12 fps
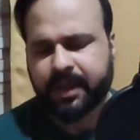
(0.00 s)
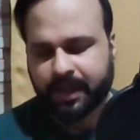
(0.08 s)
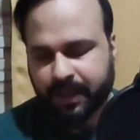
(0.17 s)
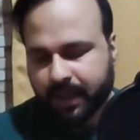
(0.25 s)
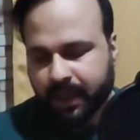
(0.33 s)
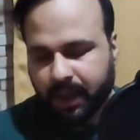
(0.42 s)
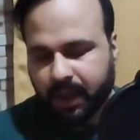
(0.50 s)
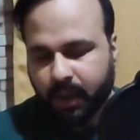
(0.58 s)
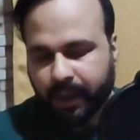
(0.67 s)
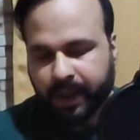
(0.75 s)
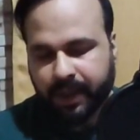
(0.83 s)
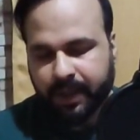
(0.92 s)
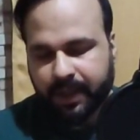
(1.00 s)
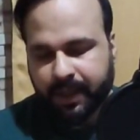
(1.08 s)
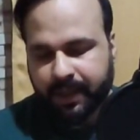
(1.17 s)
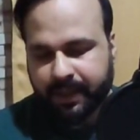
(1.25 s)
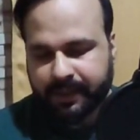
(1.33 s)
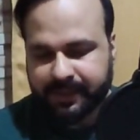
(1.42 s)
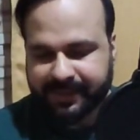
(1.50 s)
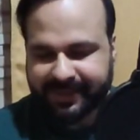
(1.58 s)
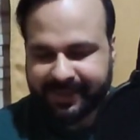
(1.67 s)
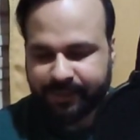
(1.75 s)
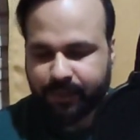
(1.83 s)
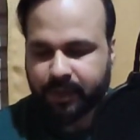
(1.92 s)
Okay, and let's see what
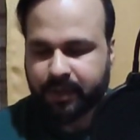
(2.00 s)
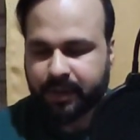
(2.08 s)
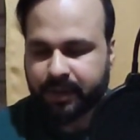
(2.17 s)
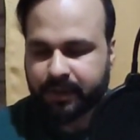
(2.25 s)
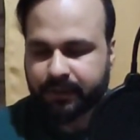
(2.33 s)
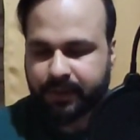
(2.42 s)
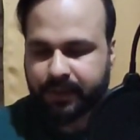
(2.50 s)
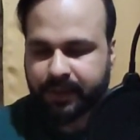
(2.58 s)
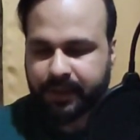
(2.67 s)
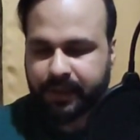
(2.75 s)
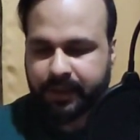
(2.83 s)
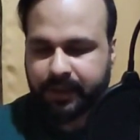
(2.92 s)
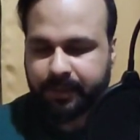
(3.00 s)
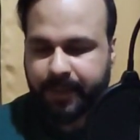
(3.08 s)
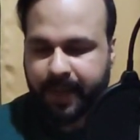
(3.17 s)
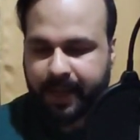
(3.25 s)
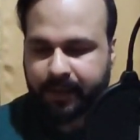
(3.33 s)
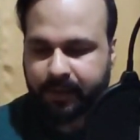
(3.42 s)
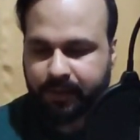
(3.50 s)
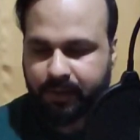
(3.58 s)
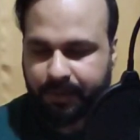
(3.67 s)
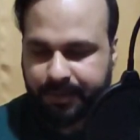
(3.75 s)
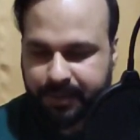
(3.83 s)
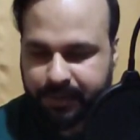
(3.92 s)
are the other background options.
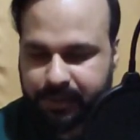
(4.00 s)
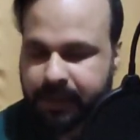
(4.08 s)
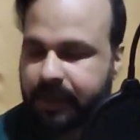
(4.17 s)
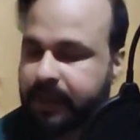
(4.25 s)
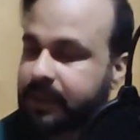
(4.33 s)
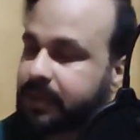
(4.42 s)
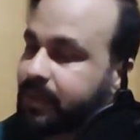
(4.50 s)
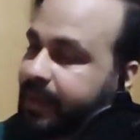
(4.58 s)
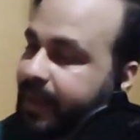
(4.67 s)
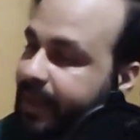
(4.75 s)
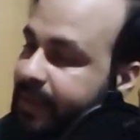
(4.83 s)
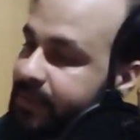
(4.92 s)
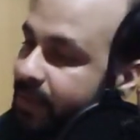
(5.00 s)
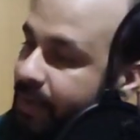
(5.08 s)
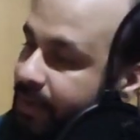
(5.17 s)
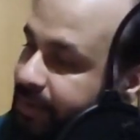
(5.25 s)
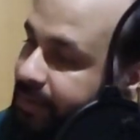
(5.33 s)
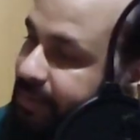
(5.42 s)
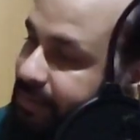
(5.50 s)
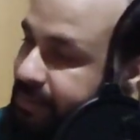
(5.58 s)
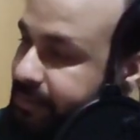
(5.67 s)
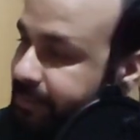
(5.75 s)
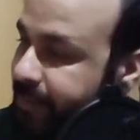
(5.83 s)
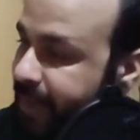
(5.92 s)
So it has got this
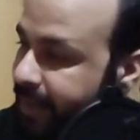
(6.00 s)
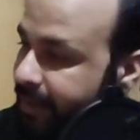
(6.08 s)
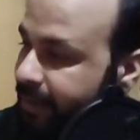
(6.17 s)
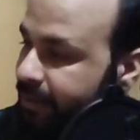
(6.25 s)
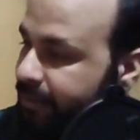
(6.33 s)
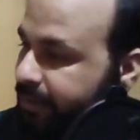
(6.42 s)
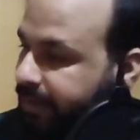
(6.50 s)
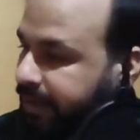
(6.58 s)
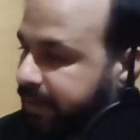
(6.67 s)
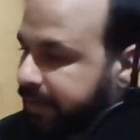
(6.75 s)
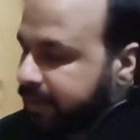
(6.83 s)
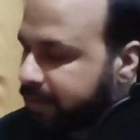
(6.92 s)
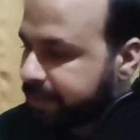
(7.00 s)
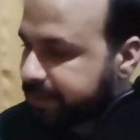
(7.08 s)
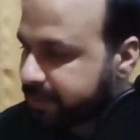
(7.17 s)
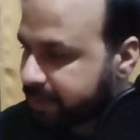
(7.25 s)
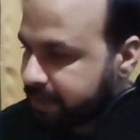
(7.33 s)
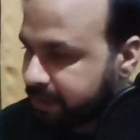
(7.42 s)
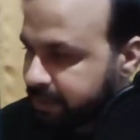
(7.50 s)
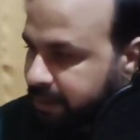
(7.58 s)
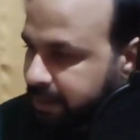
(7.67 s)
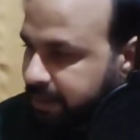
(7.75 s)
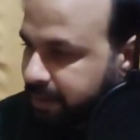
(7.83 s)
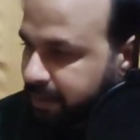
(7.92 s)
background coloring option,
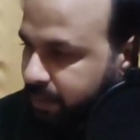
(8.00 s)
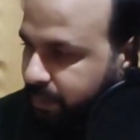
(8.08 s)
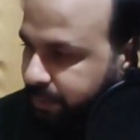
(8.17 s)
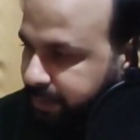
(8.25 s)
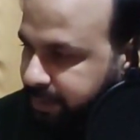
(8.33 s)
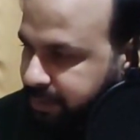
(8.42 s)
which